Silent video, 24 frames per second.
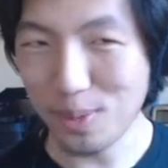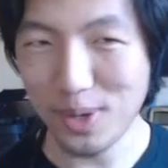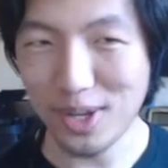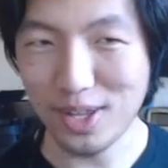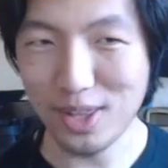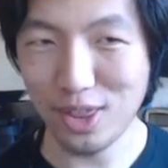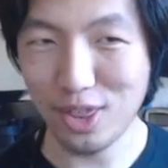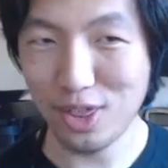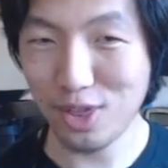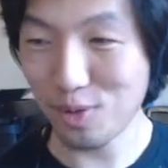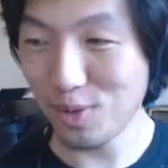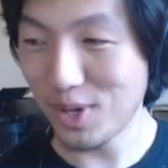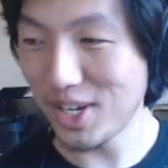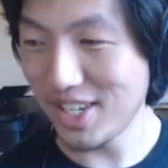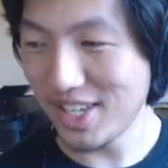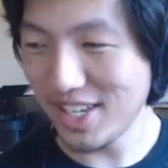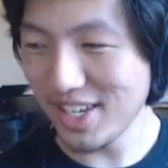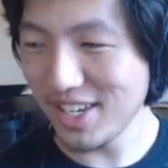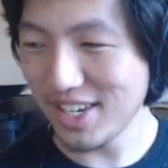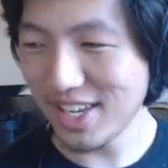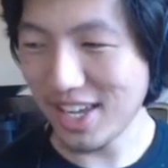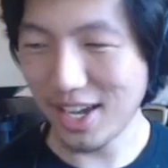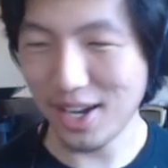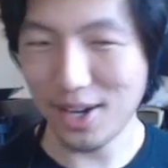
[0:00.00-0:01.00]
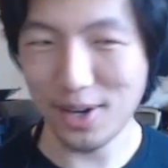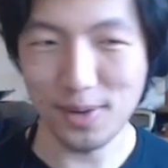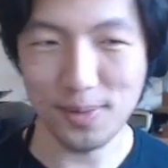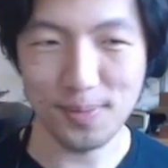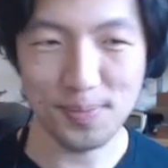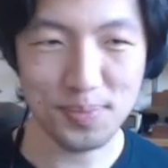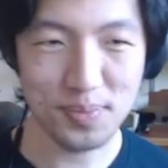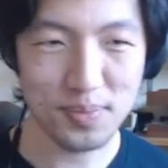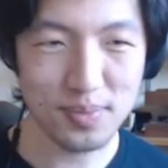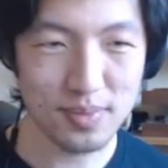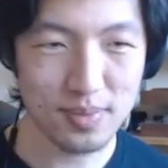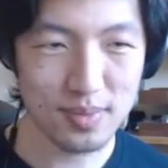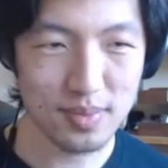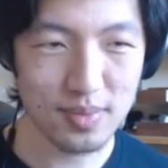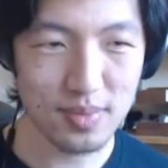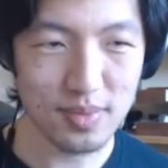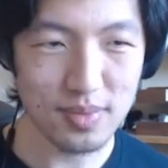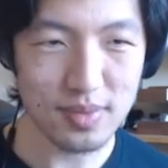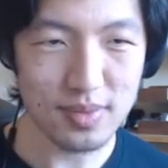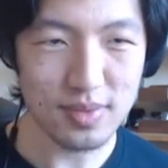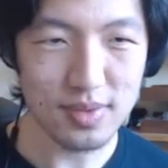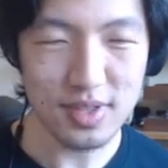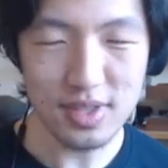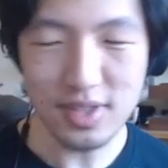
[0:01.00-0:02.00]
but in 3D now.
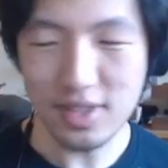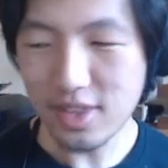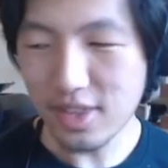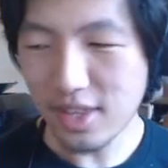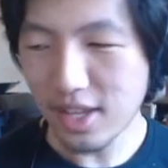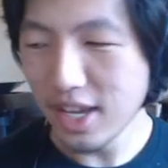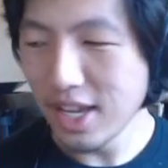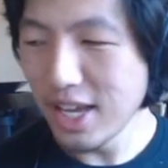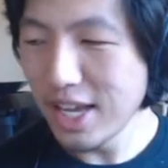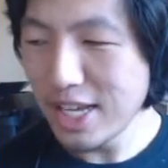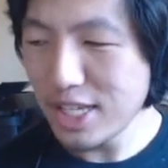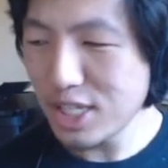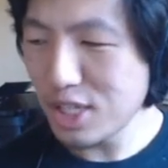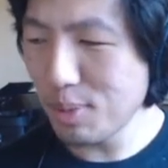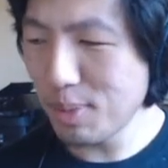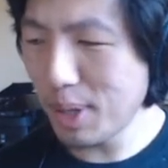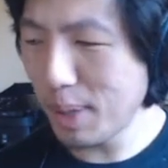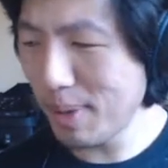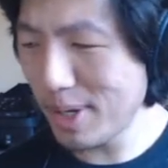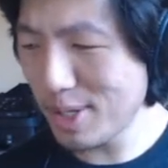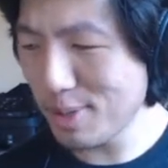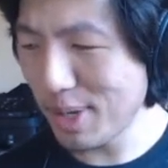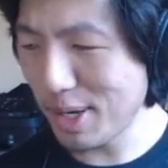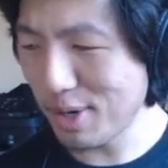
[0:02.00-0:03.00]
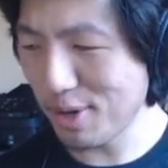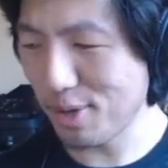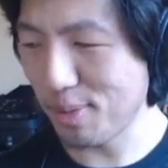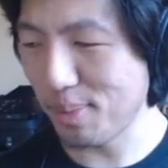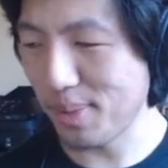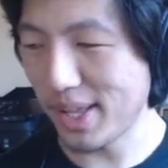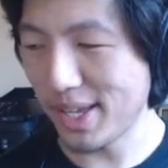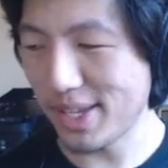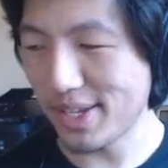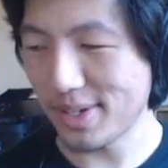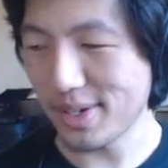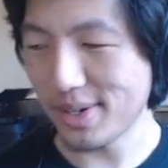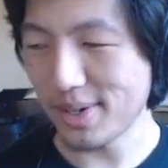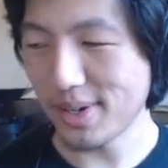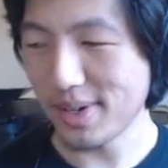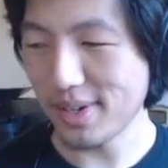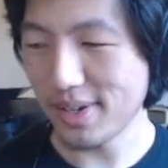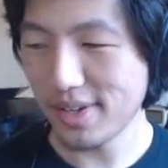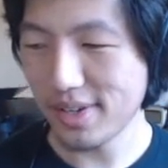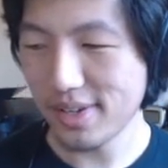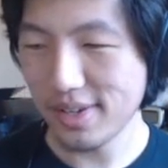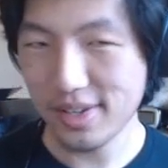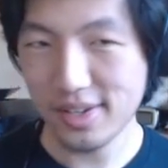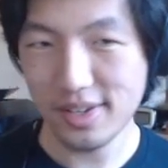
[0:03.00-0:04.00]
So maybe it's made with Blender.
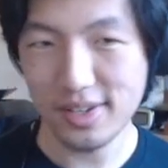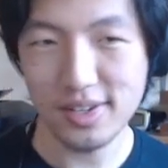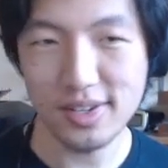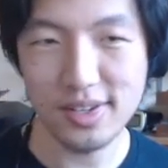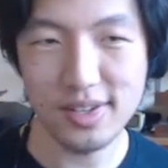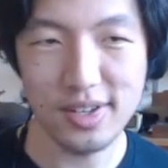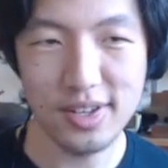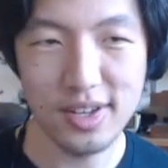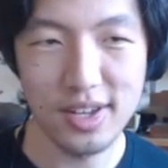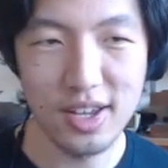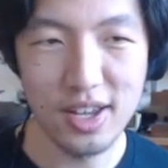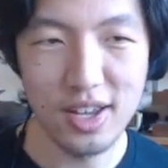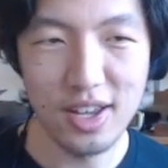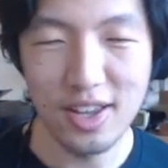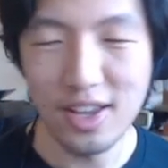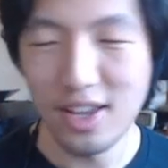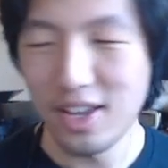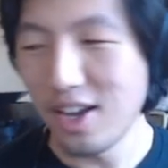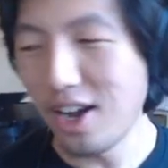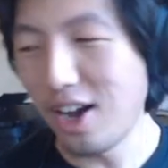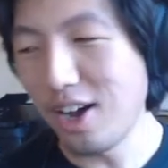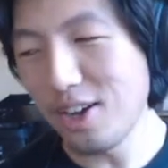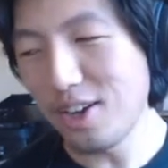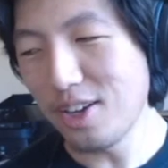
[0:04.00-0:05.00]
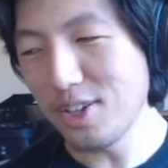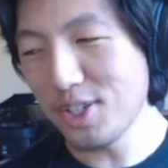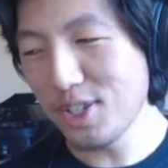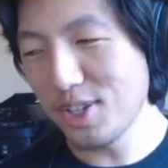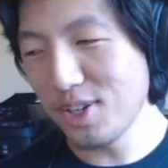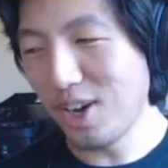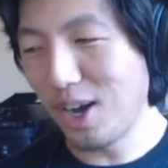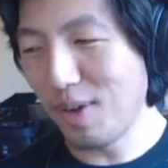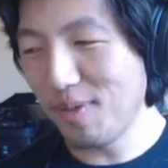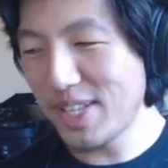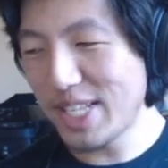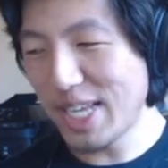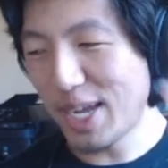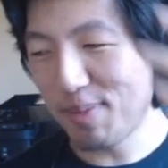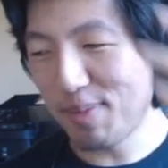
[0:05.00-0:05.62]
Also, obviously,